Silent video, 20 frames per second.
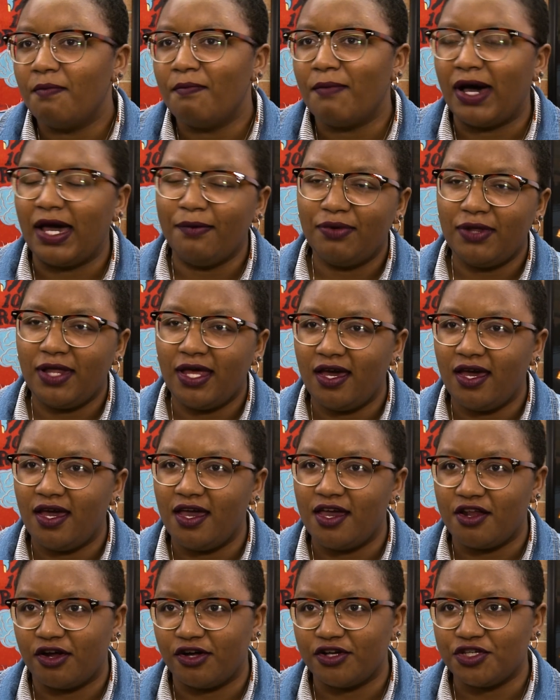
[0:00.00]
My play,
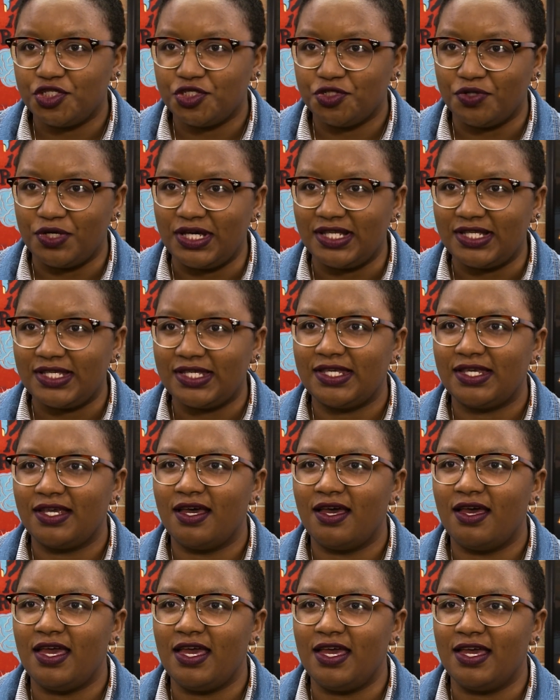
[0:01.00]
In Our Streets,
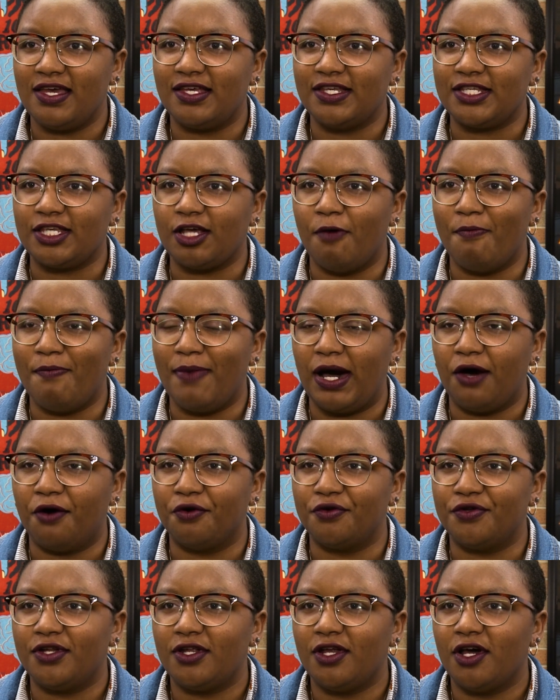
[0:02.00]
is
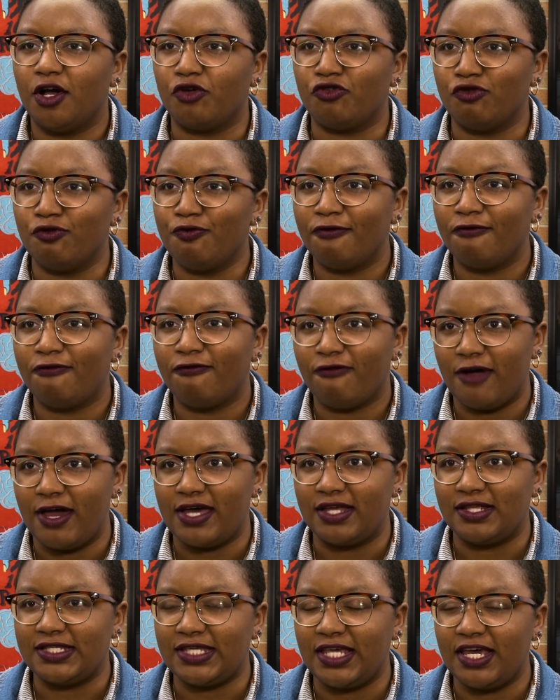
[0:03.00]
about a group of
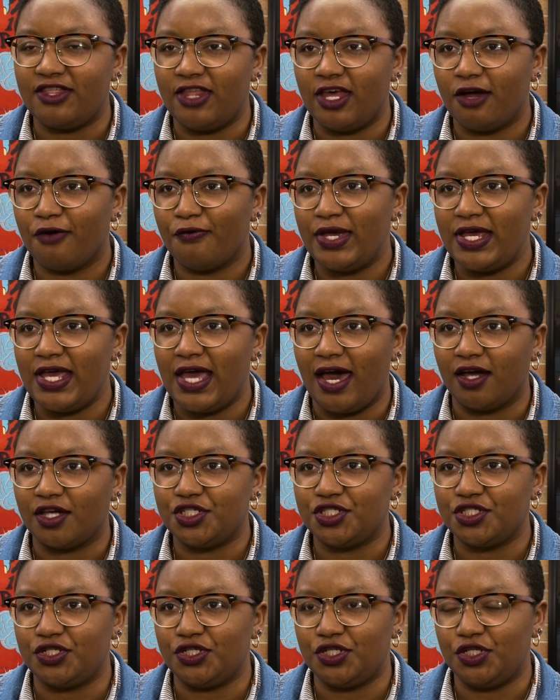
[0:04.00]
friends and their
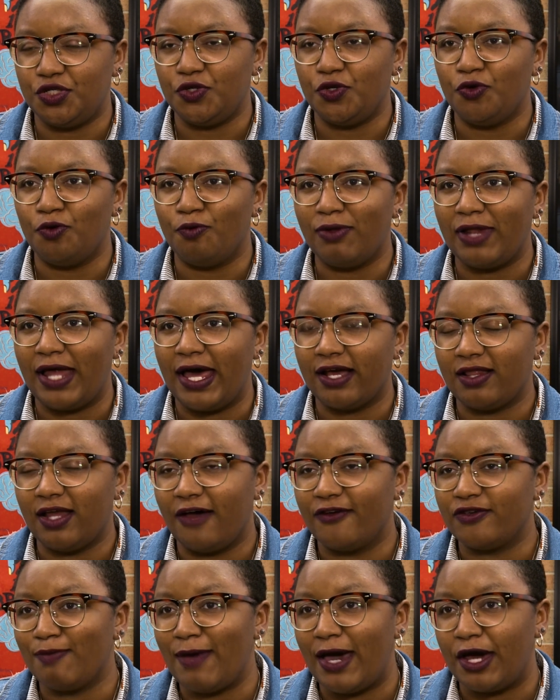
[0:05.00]
reaction to Black
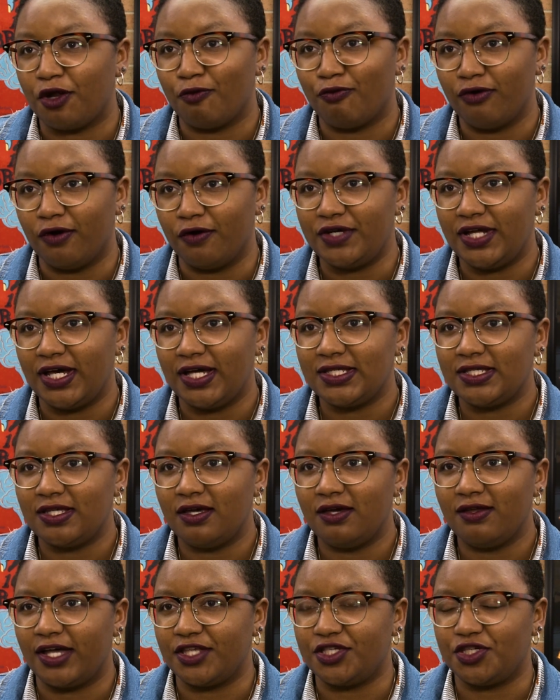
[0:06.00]
Lives Matter
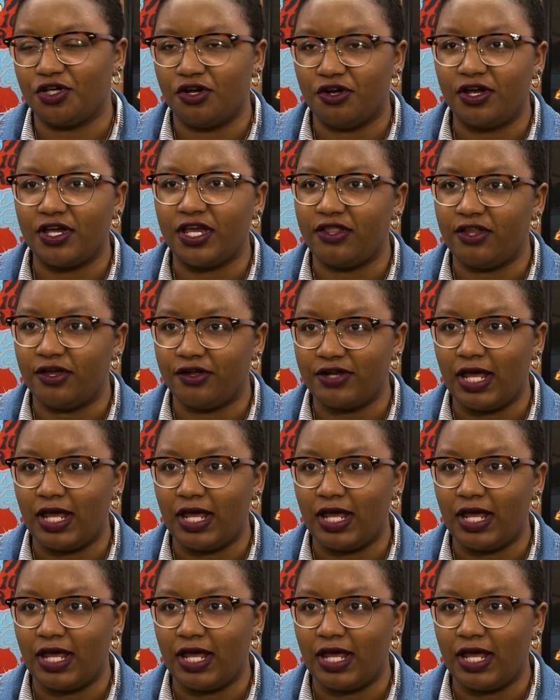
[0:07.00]
protesting that's occurring in their